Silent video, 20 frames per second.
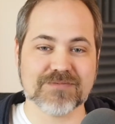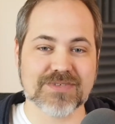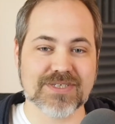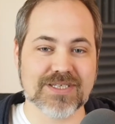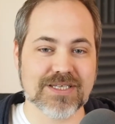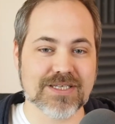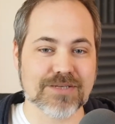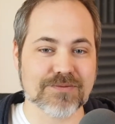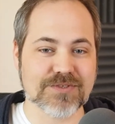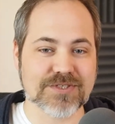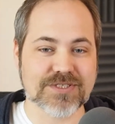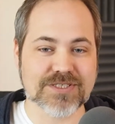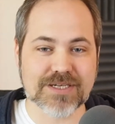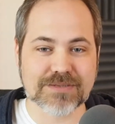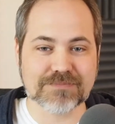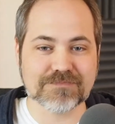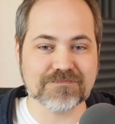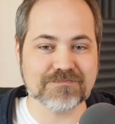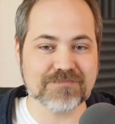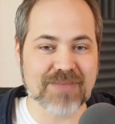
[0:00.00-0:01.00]
that there was
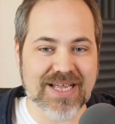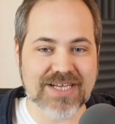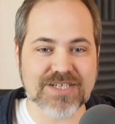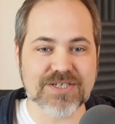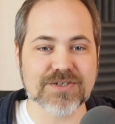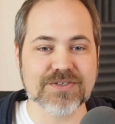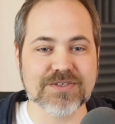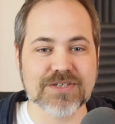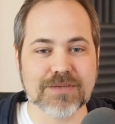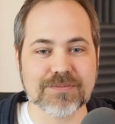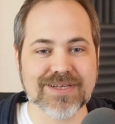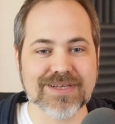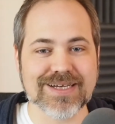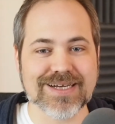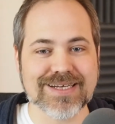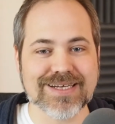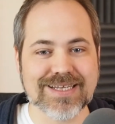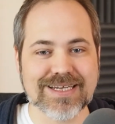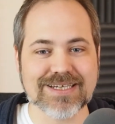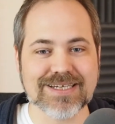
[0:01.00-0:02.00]
some magical number that
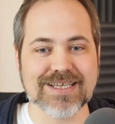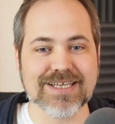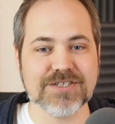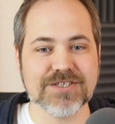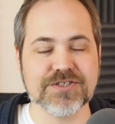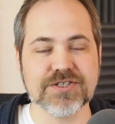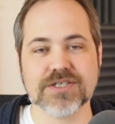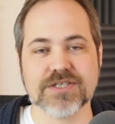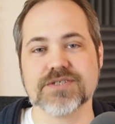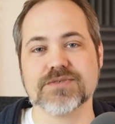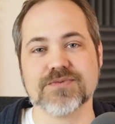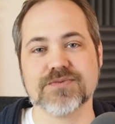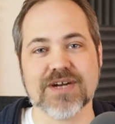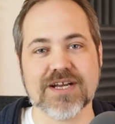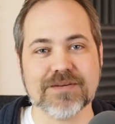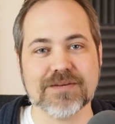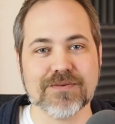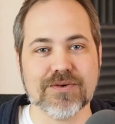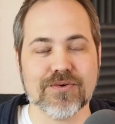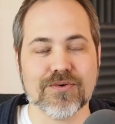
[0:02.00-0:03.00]
I needed to get just
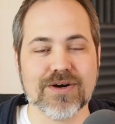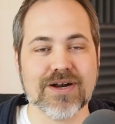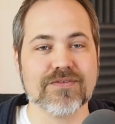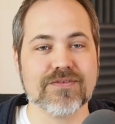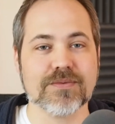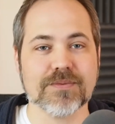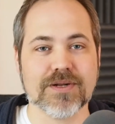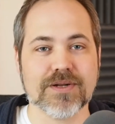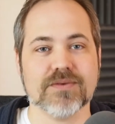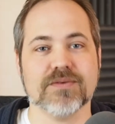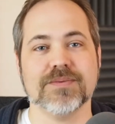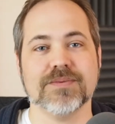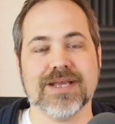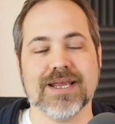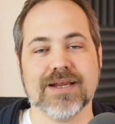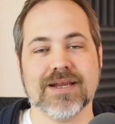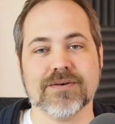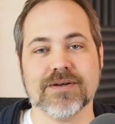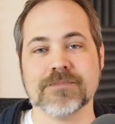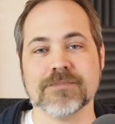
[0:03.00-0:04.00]
right, or everybody would be
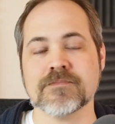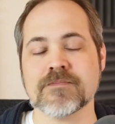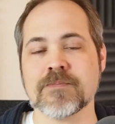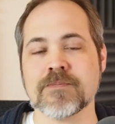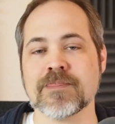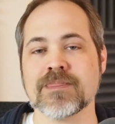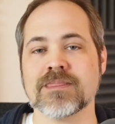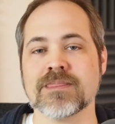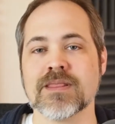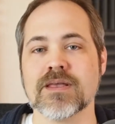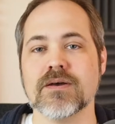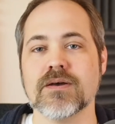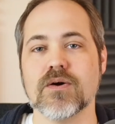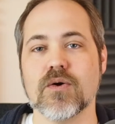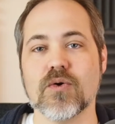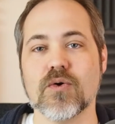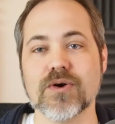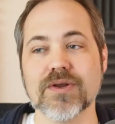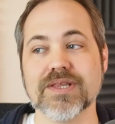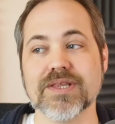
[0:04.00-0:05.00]
angry,
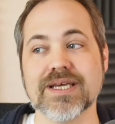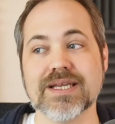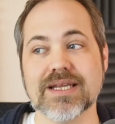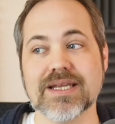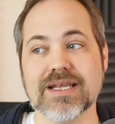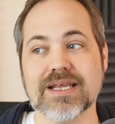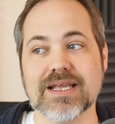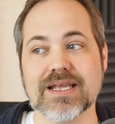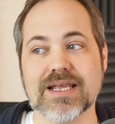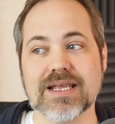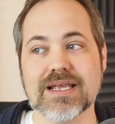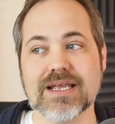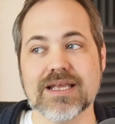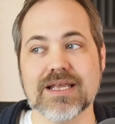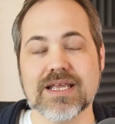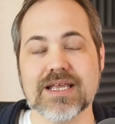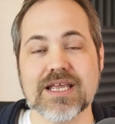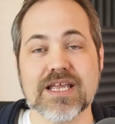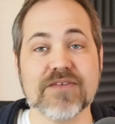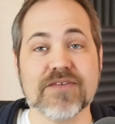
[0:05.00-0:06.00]
or that
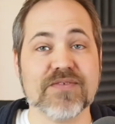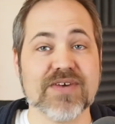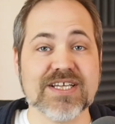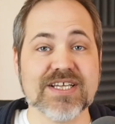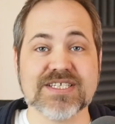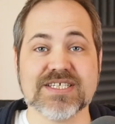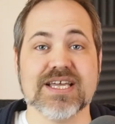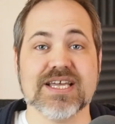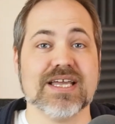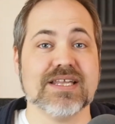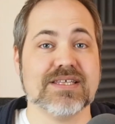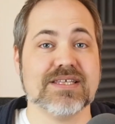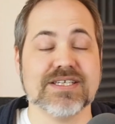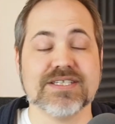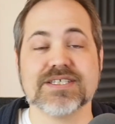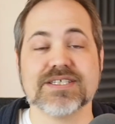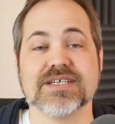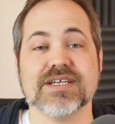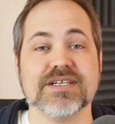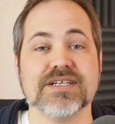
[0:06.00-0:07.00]
if I said
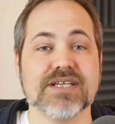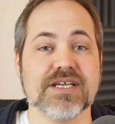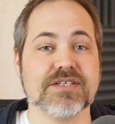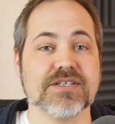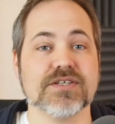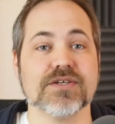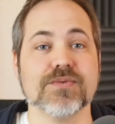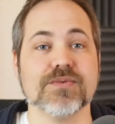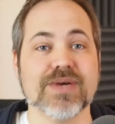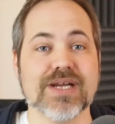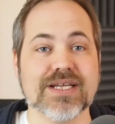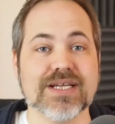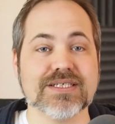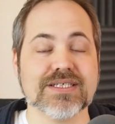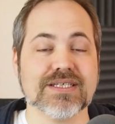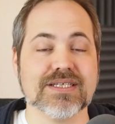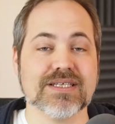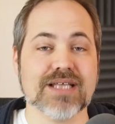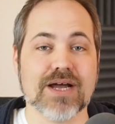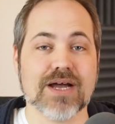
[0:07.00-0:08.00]
this is going to take 2 weeks,
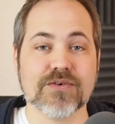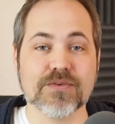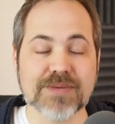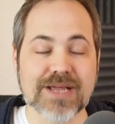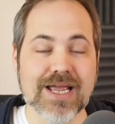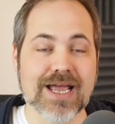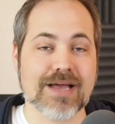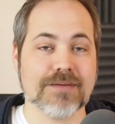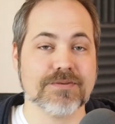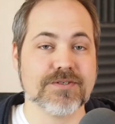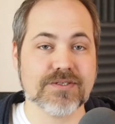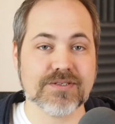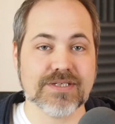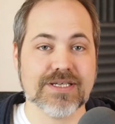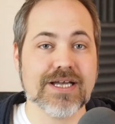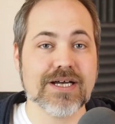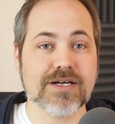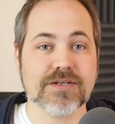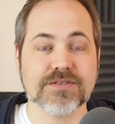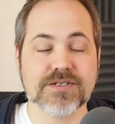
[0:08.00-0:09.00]
I would be absolutely
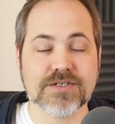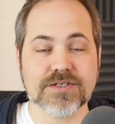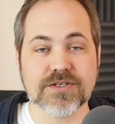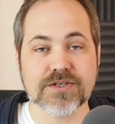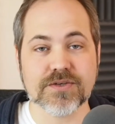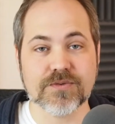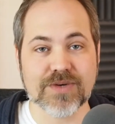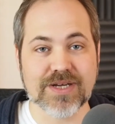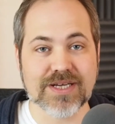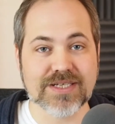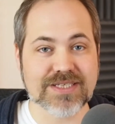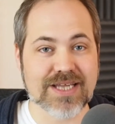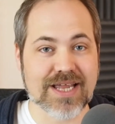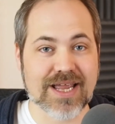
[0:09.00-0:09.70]
held to 2 weeks,